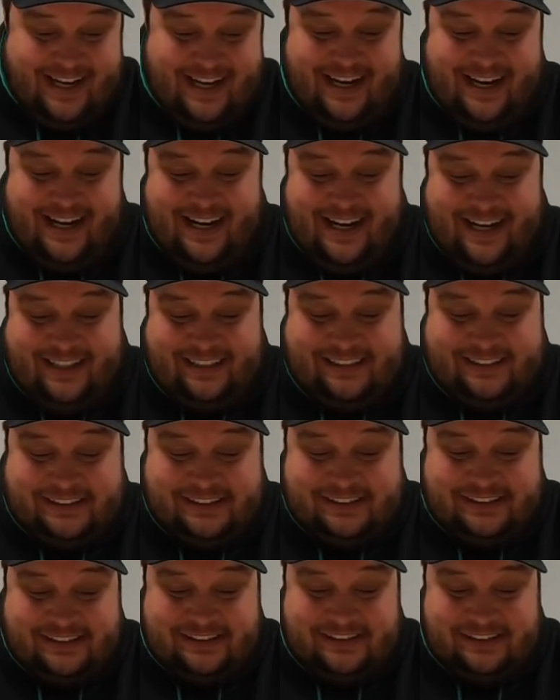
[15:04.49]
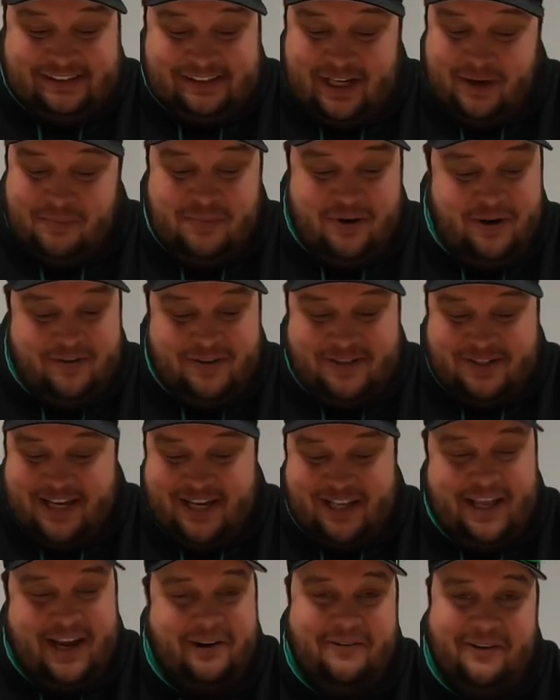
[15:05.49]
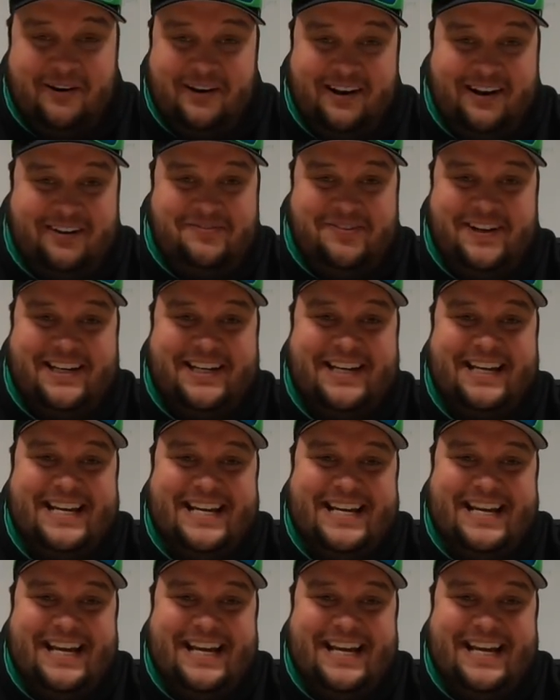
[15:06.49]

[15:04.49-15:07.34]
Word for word: I'll probably say that wrong, but